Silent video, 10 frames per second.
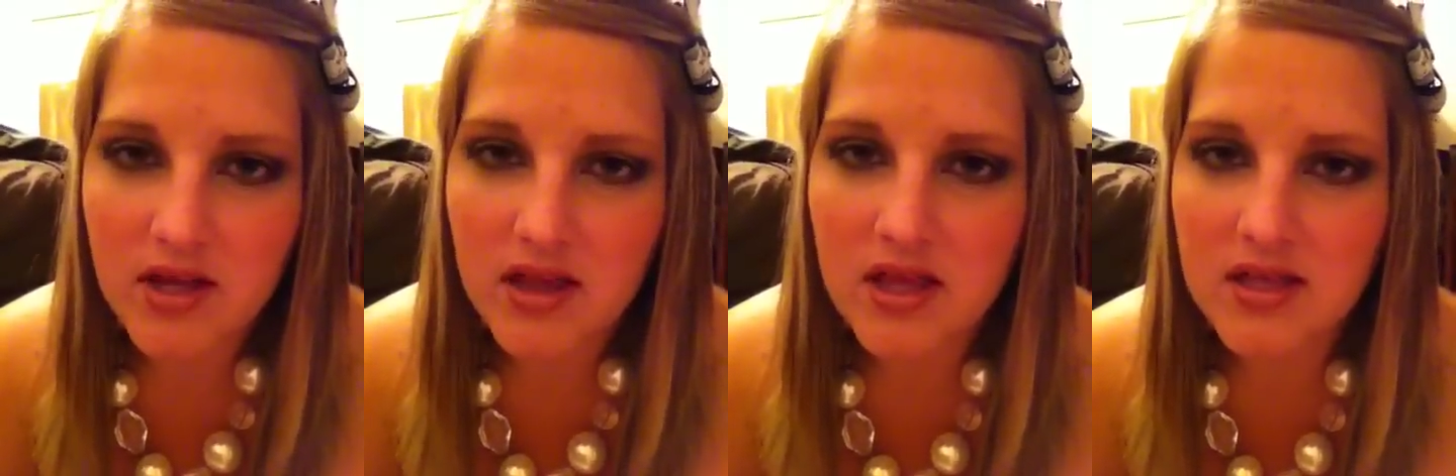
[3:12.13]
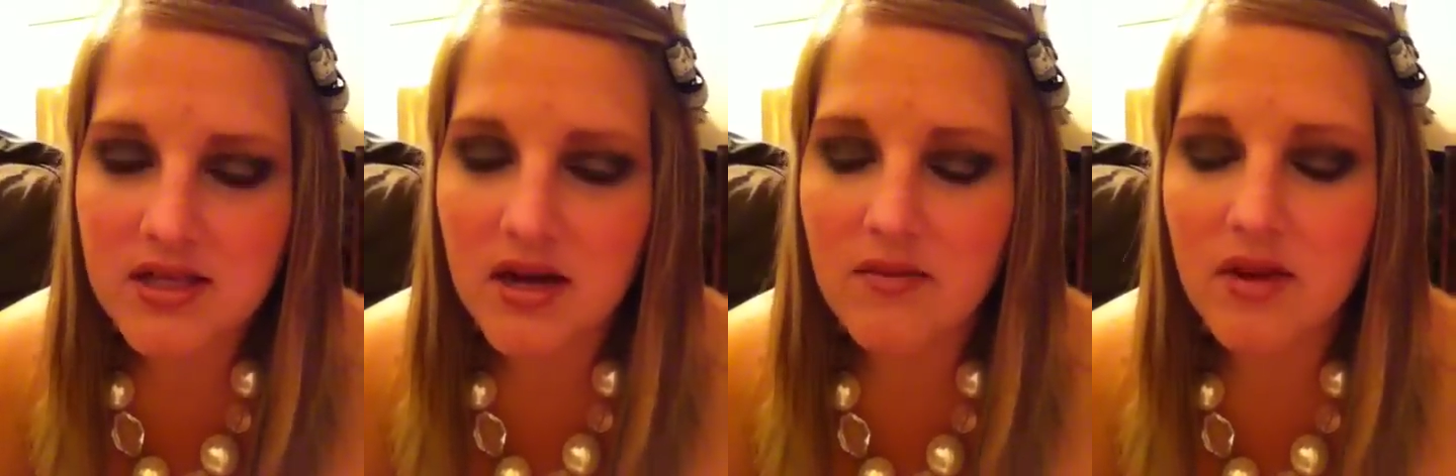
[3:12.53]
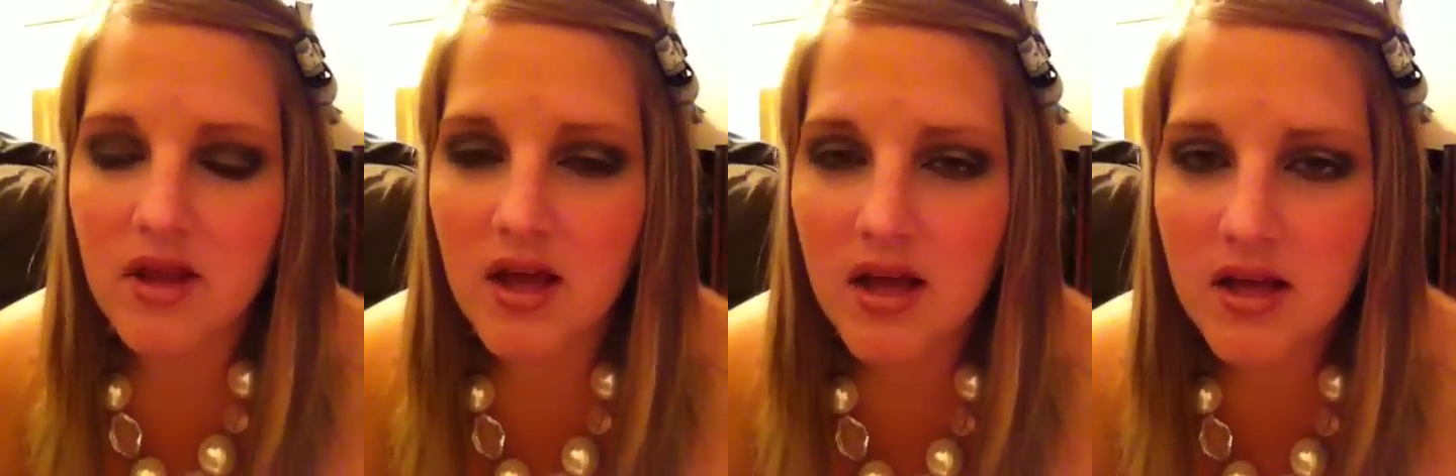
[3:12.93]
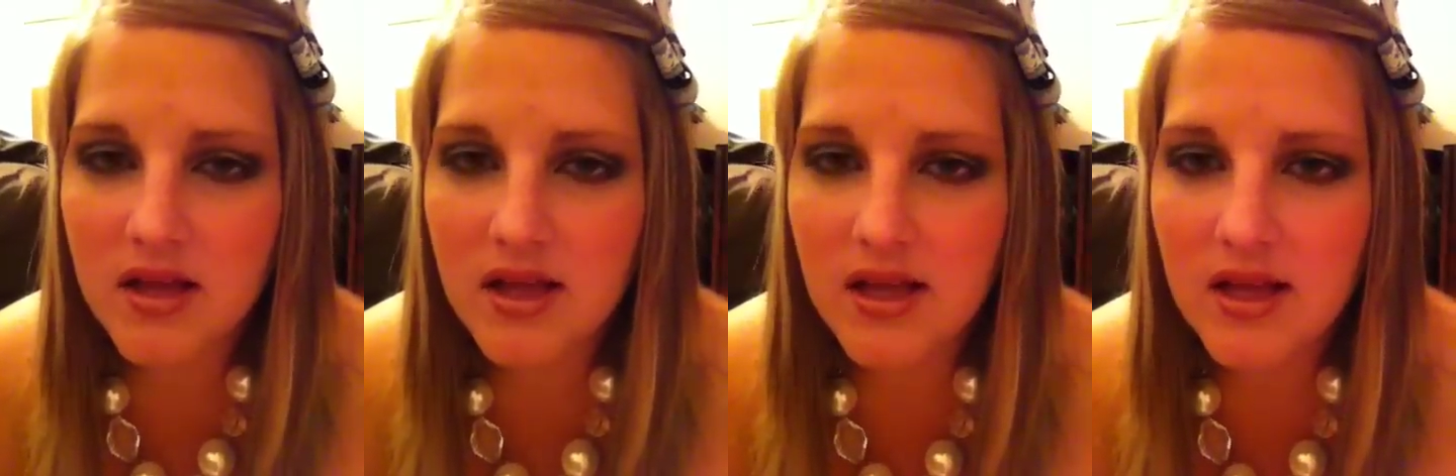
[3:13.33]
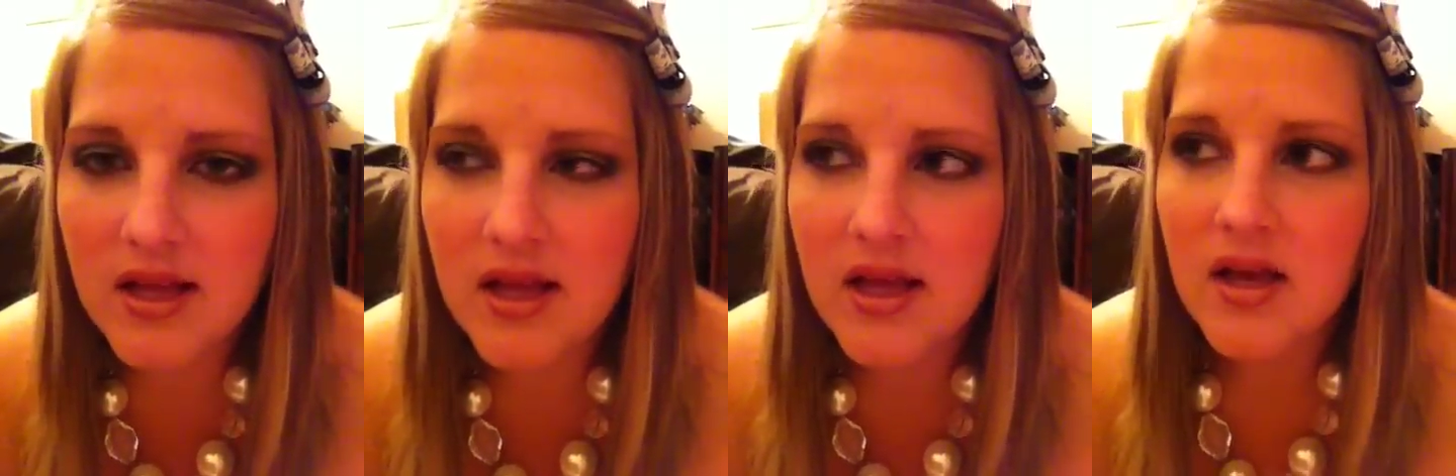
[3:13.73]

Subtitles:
Things got really ugly.